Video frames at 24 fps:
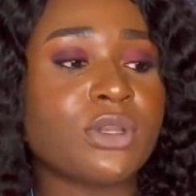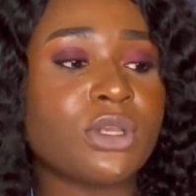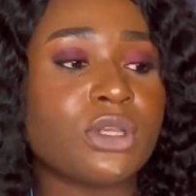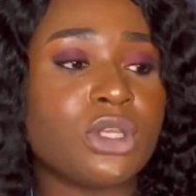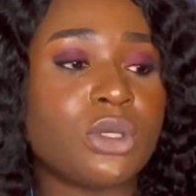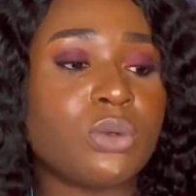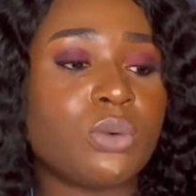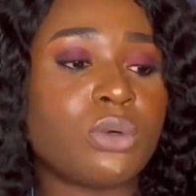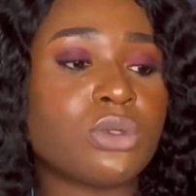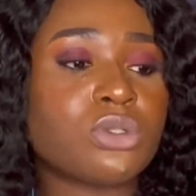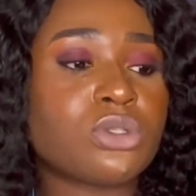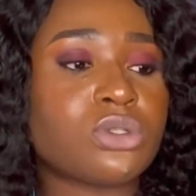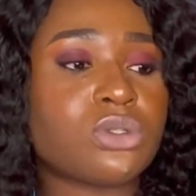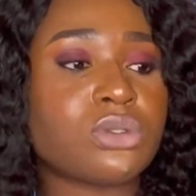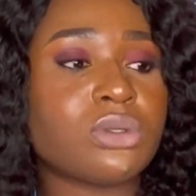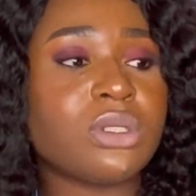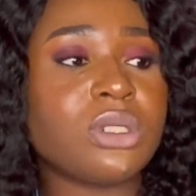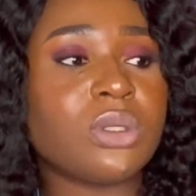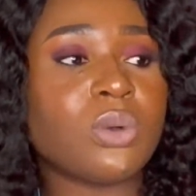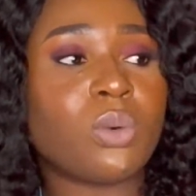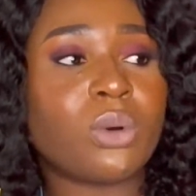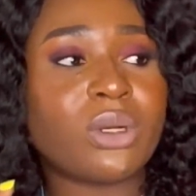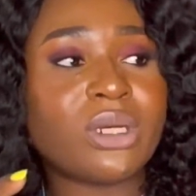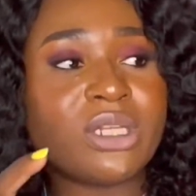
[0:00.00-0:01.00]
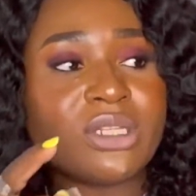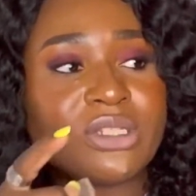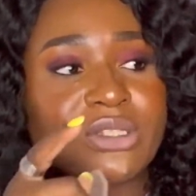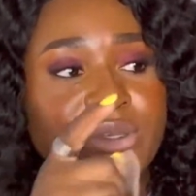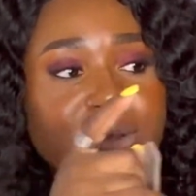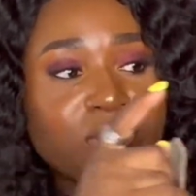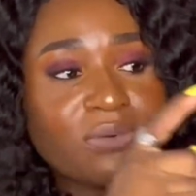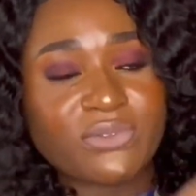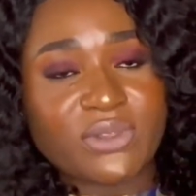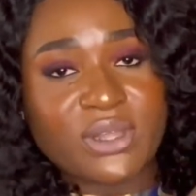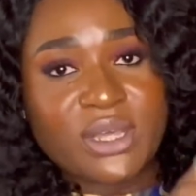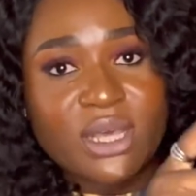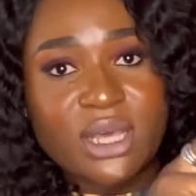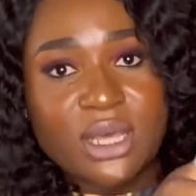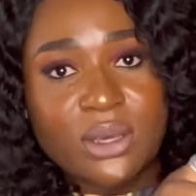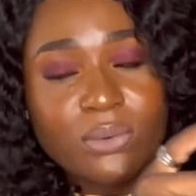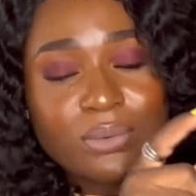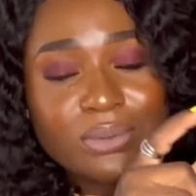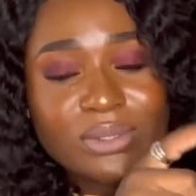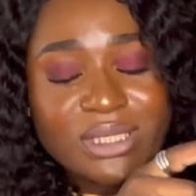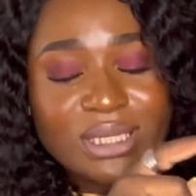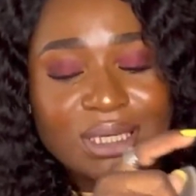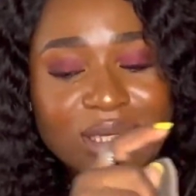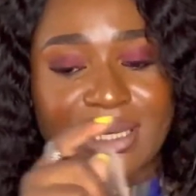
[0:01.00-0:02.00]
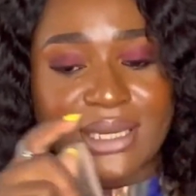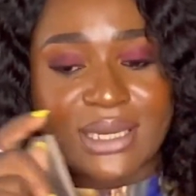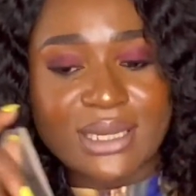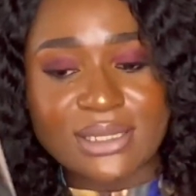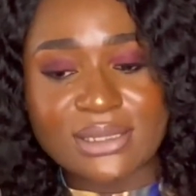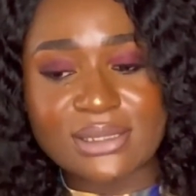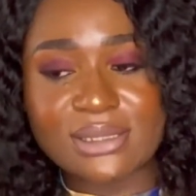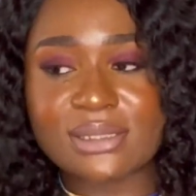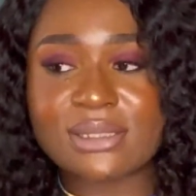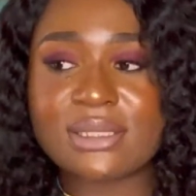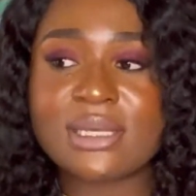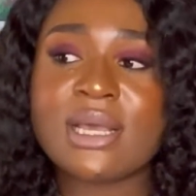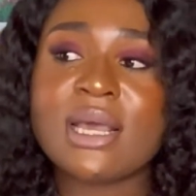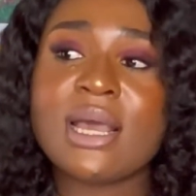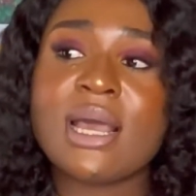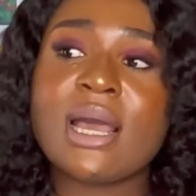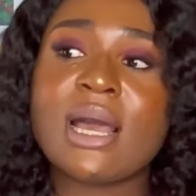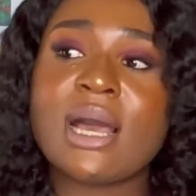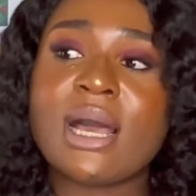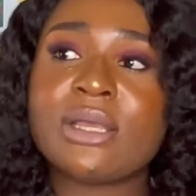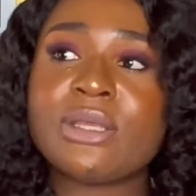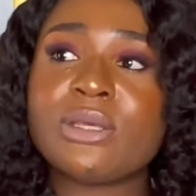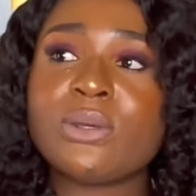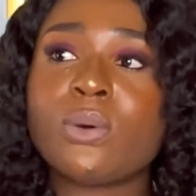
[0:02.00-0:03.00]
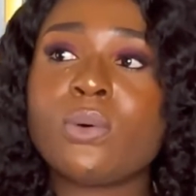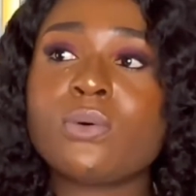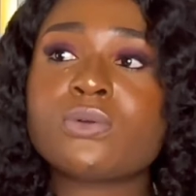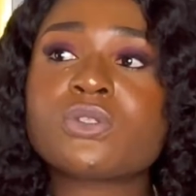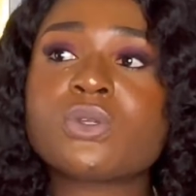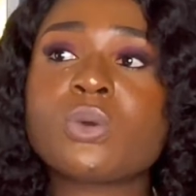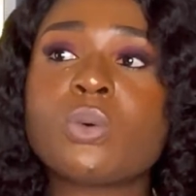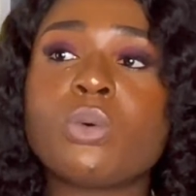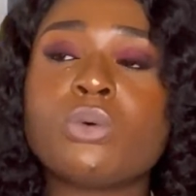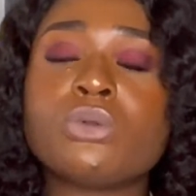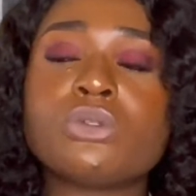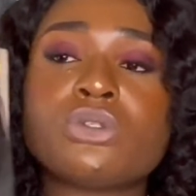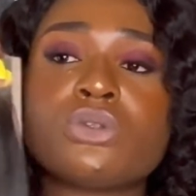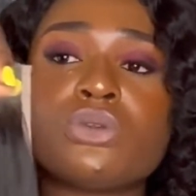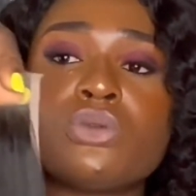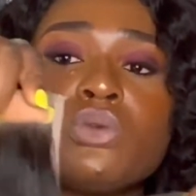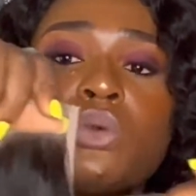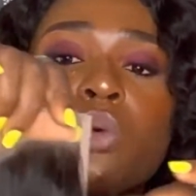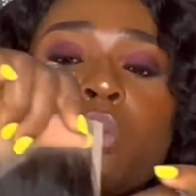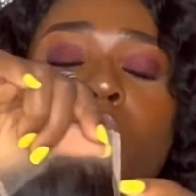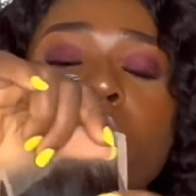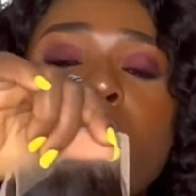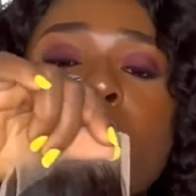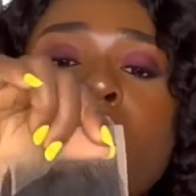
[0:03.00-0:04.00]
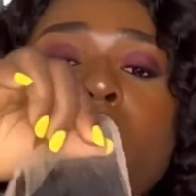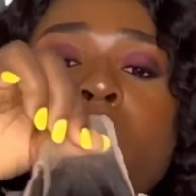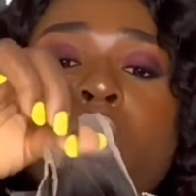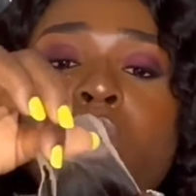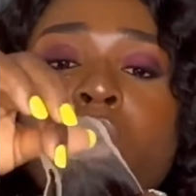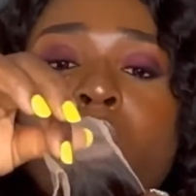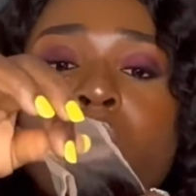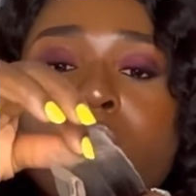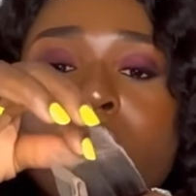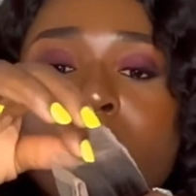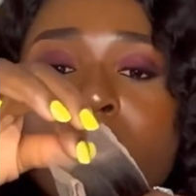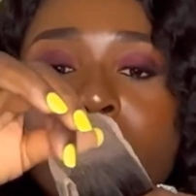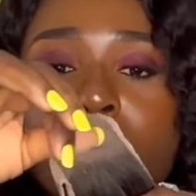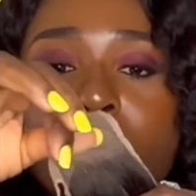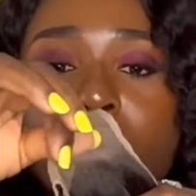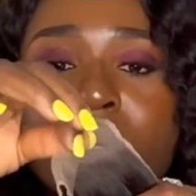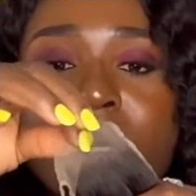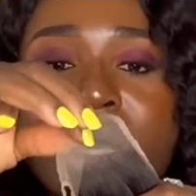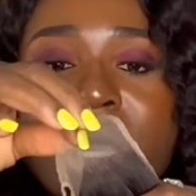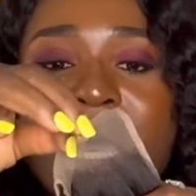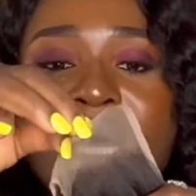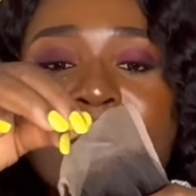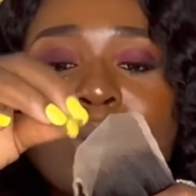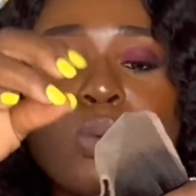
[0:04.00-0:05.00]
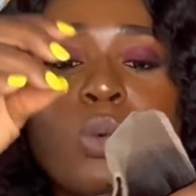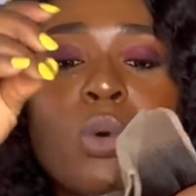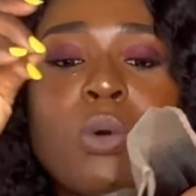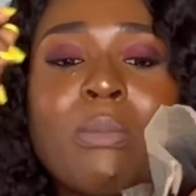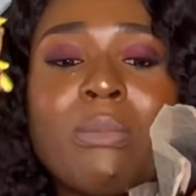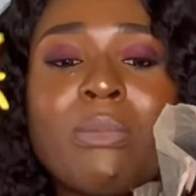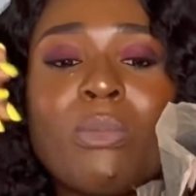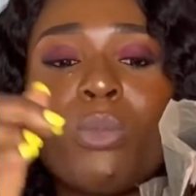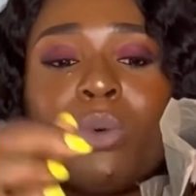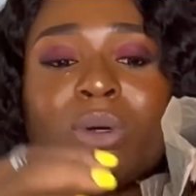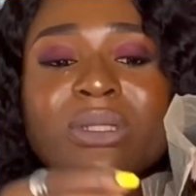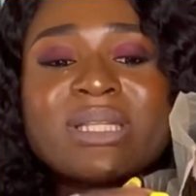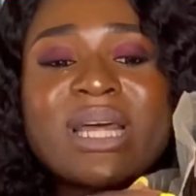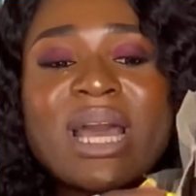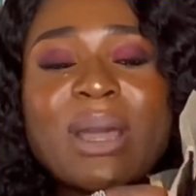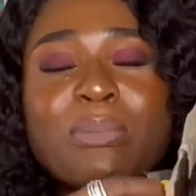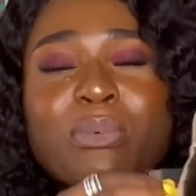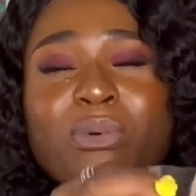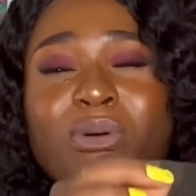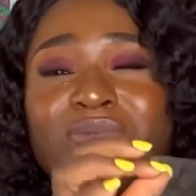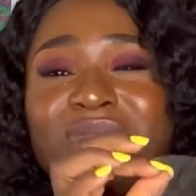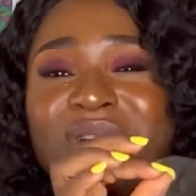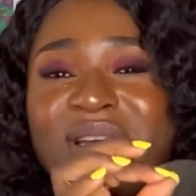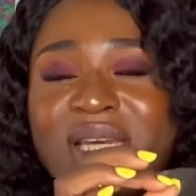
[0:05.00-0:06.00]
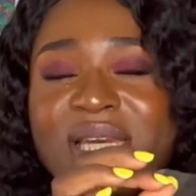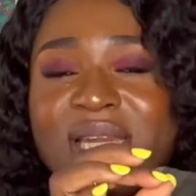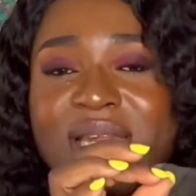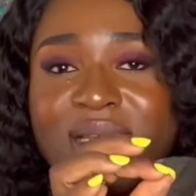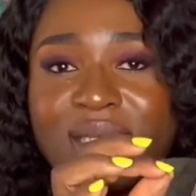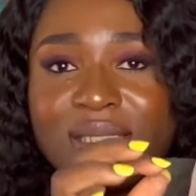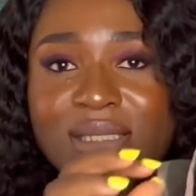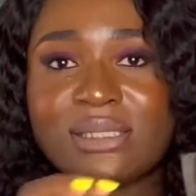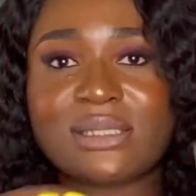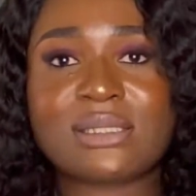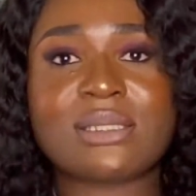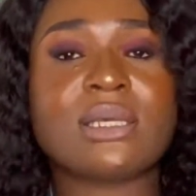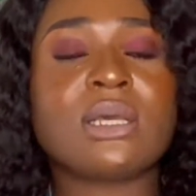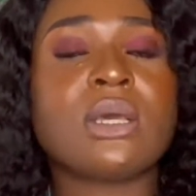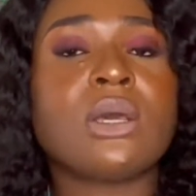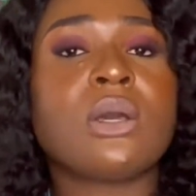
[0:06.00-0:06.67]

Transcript: You want to know the quality of the hair on the lace, and you also want to know what color and what type of lace